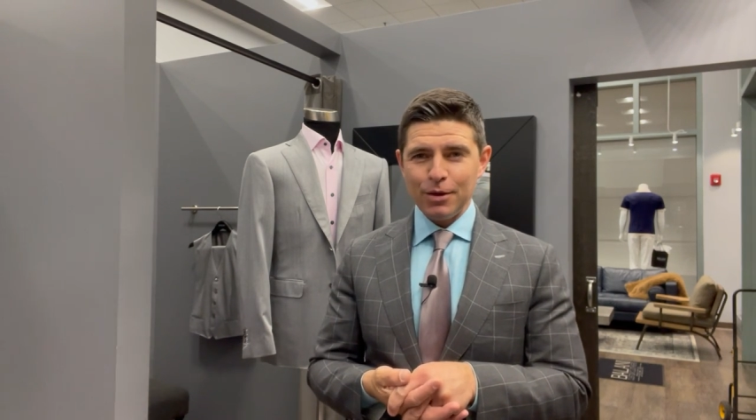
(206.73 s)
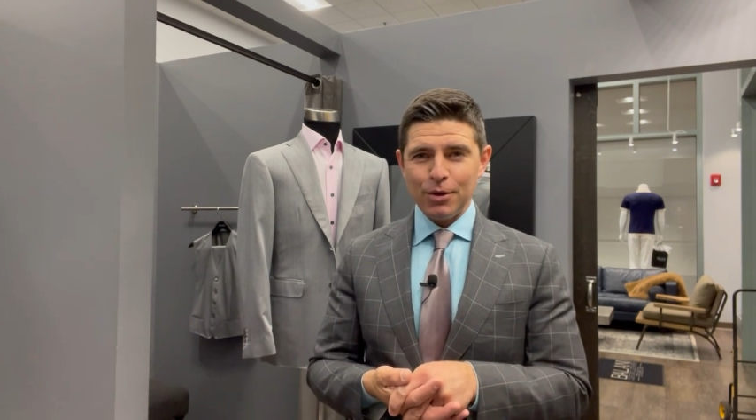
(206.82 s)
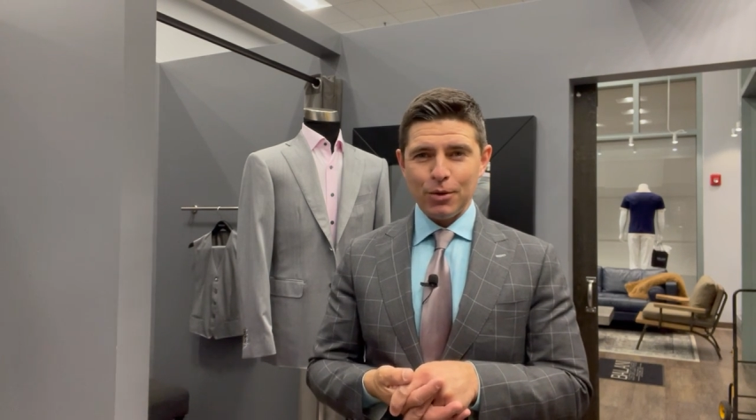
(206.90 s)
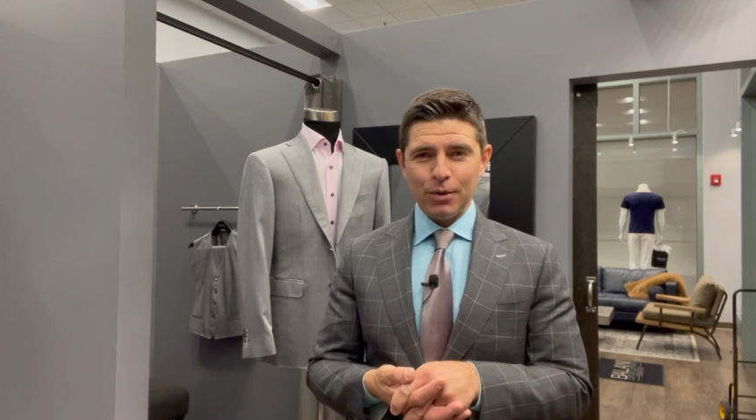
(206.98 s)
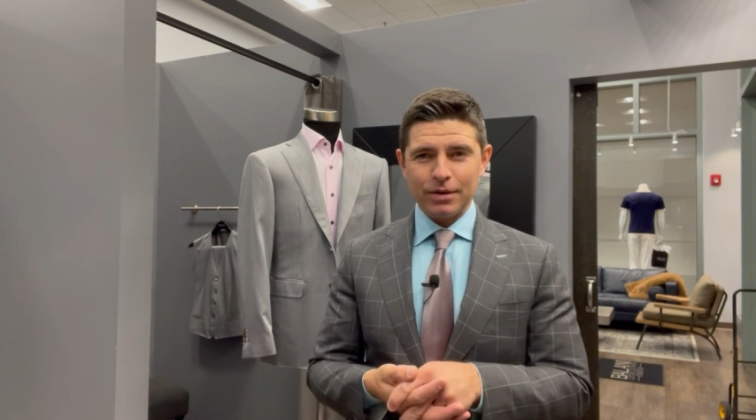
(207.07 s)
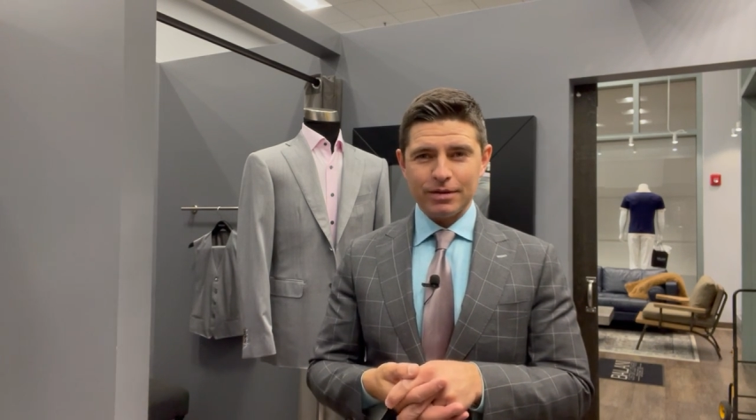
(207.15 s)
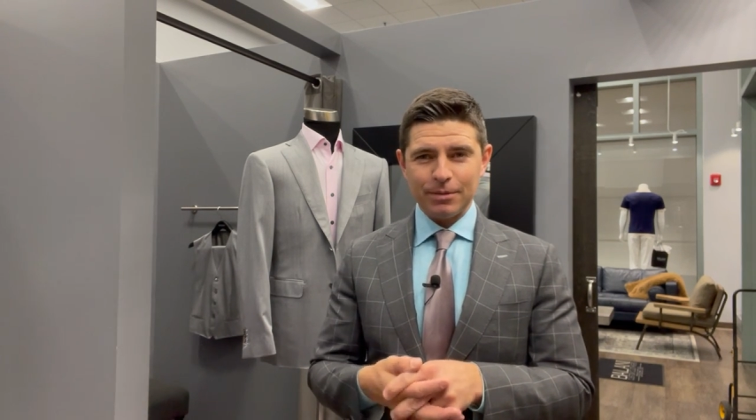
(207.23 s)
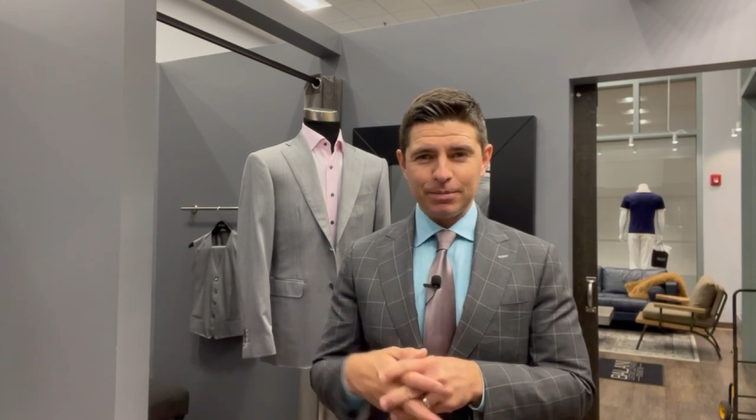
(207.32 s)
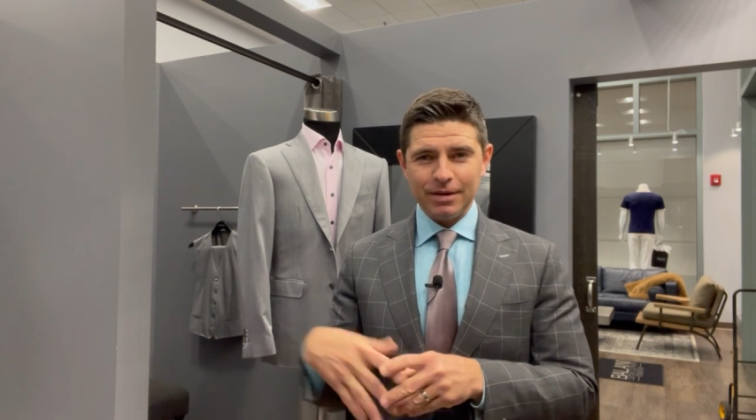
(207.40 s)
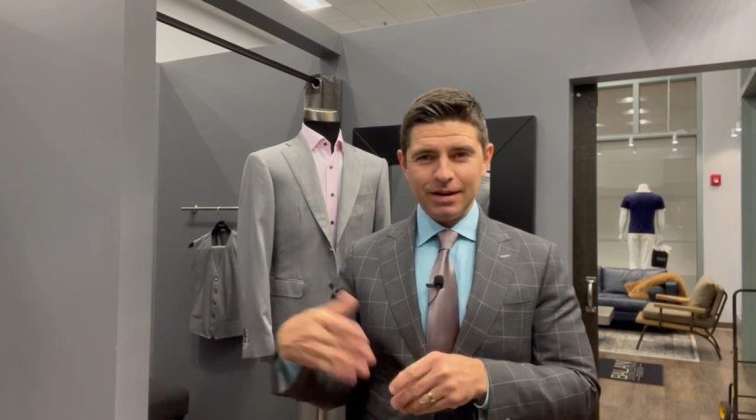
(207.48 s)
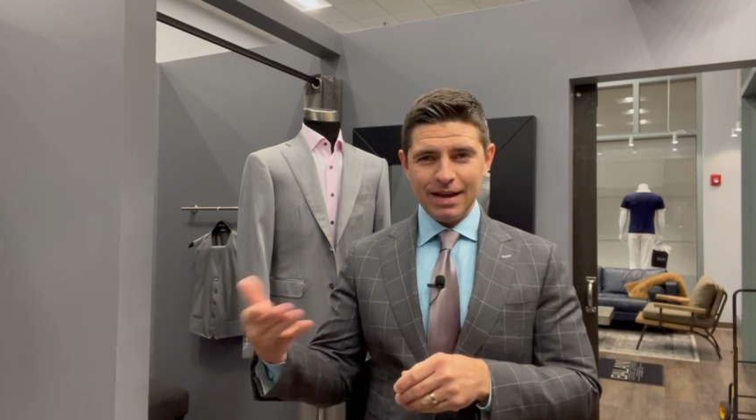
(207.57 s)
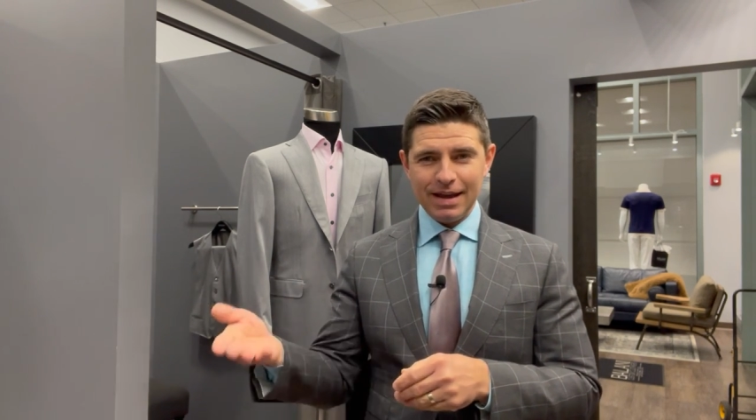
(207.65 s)
who
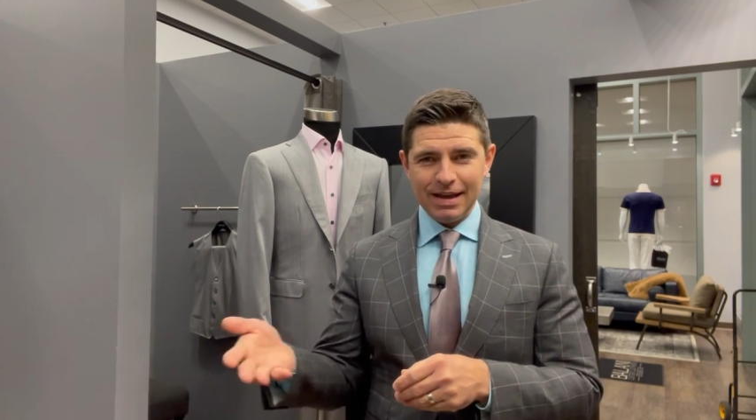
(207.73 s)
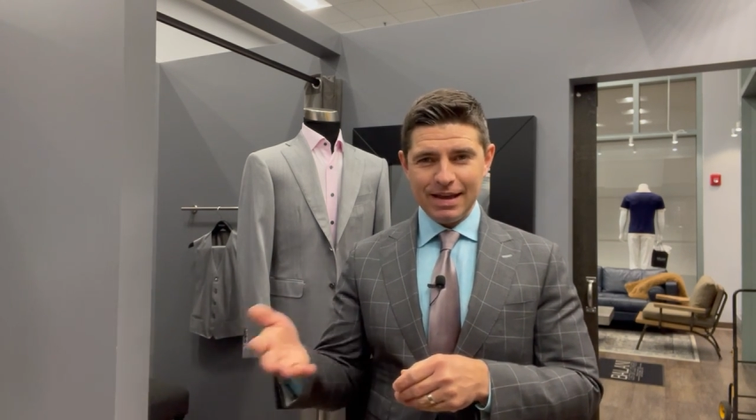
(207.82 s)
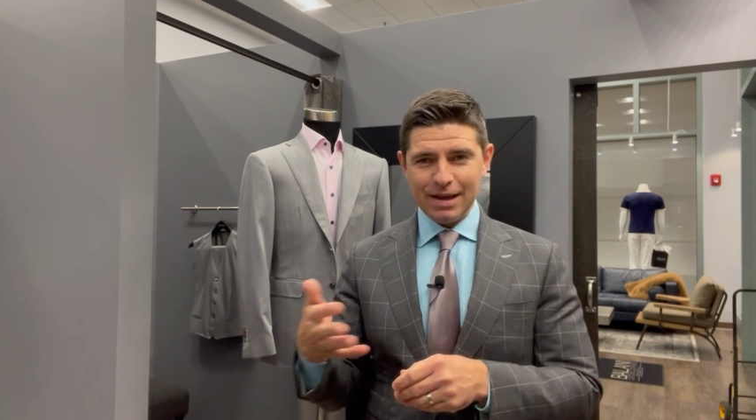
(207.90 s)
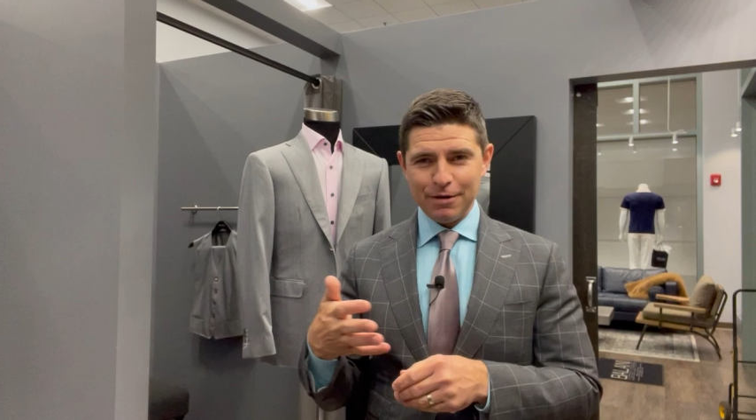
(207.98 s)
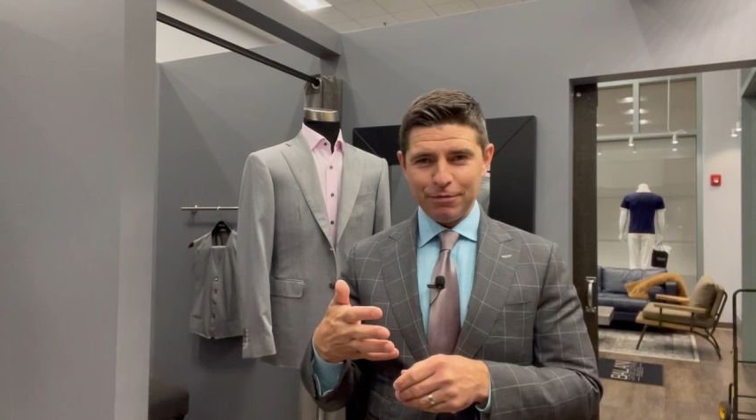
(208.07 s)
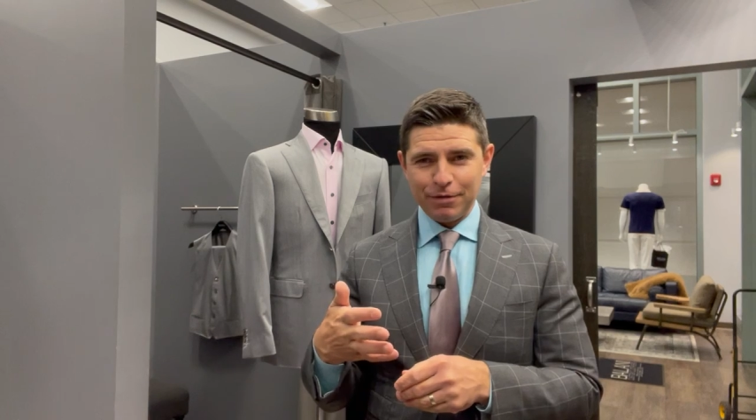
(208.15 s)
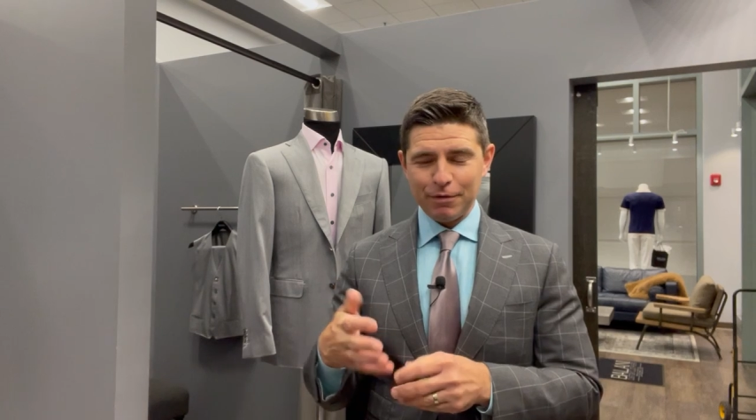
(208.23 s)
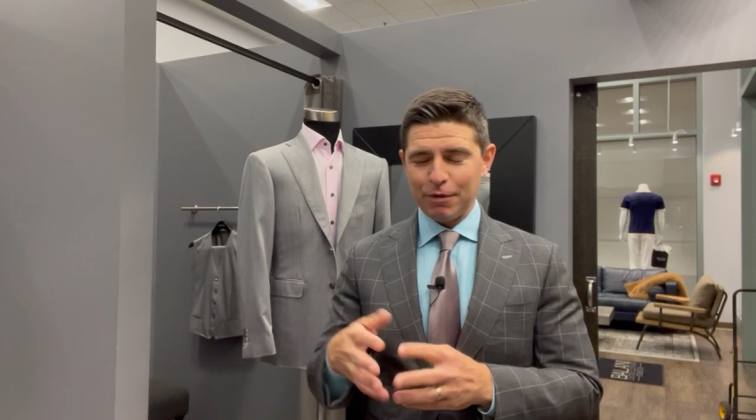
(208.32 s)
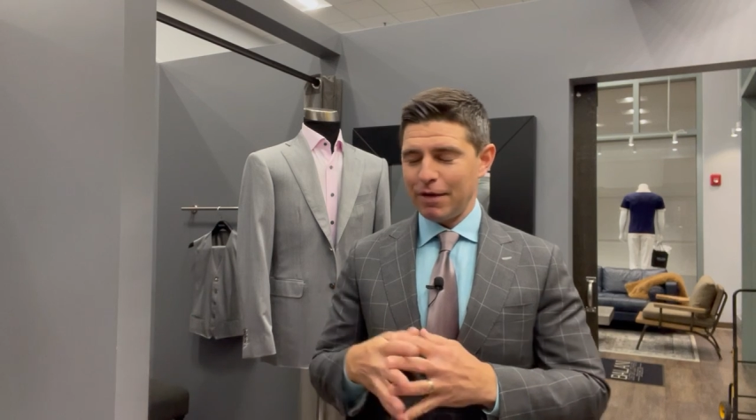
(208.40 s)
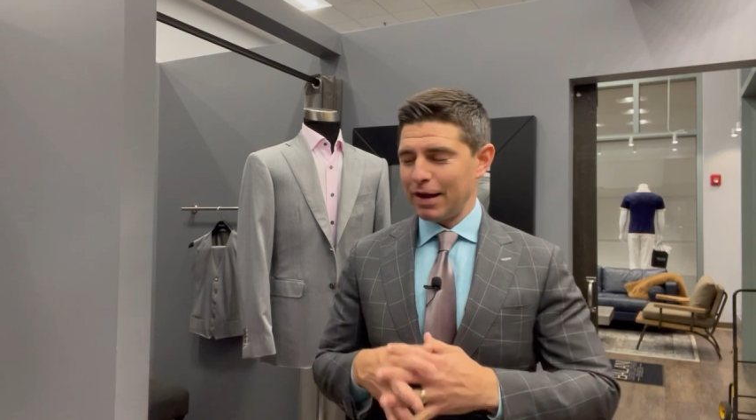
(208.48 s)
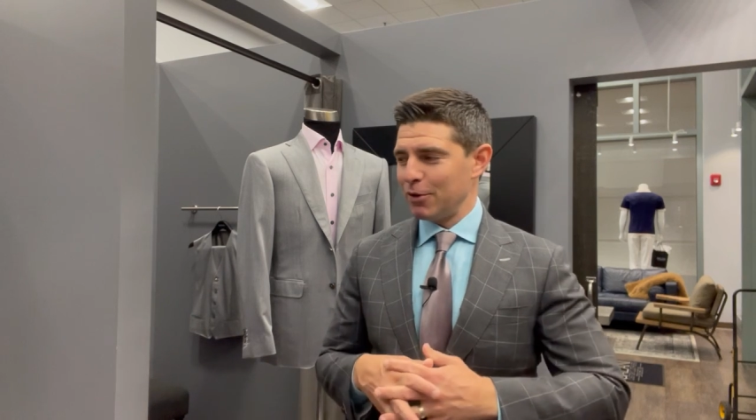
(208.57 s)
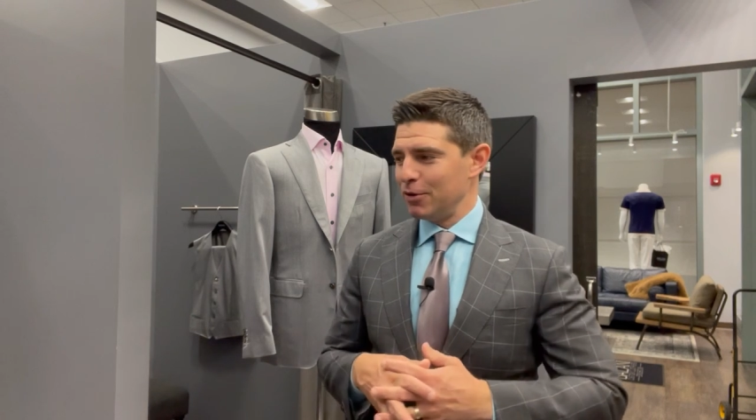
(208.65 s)
accepted a gift of a
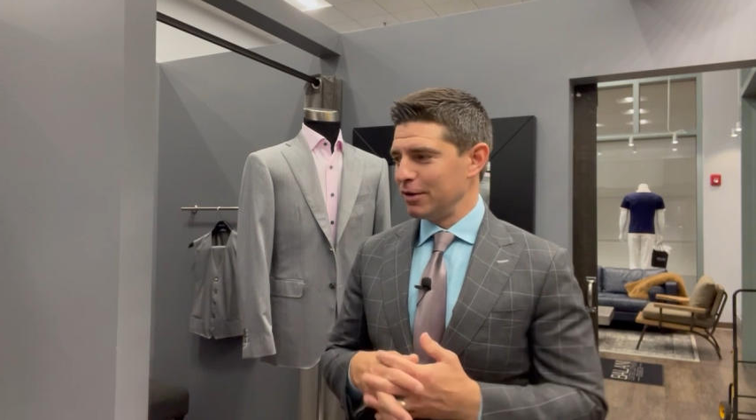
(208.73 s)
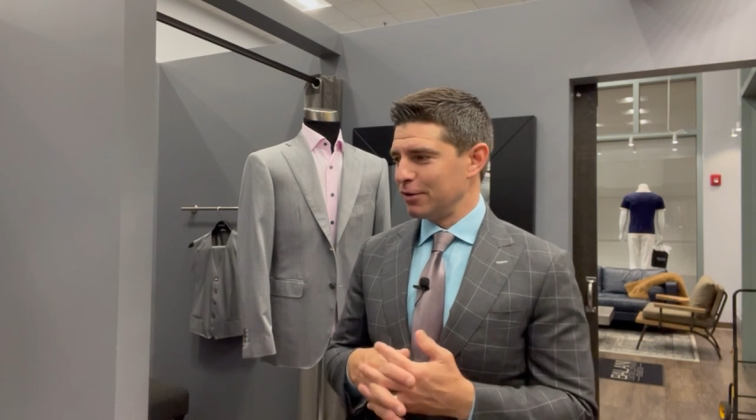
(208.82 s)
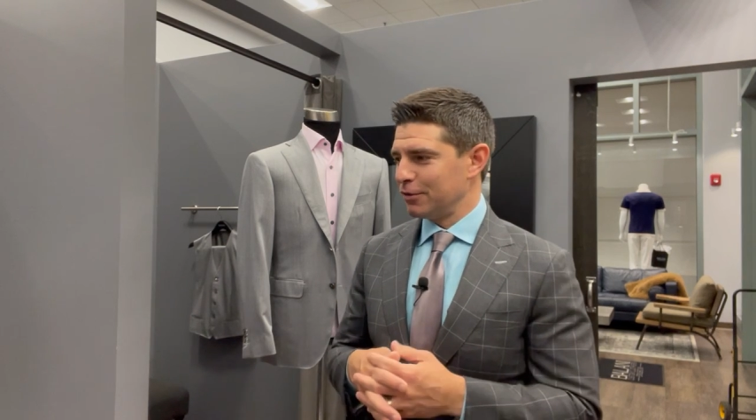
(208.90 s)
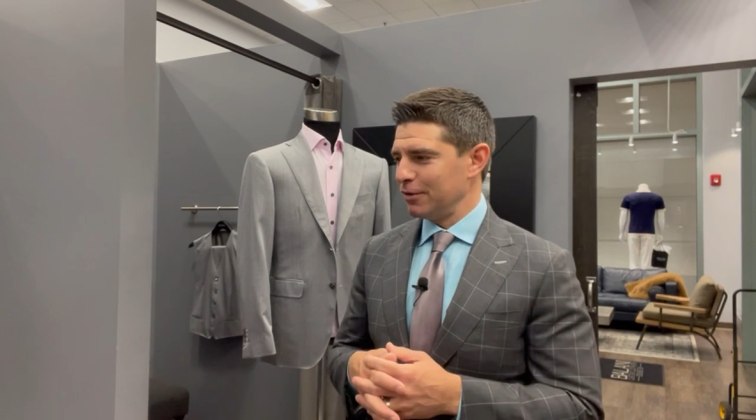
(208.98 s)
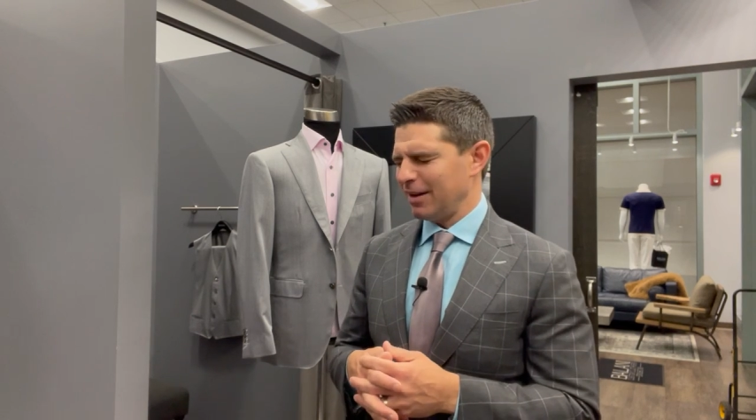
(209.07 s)
vicuña suit.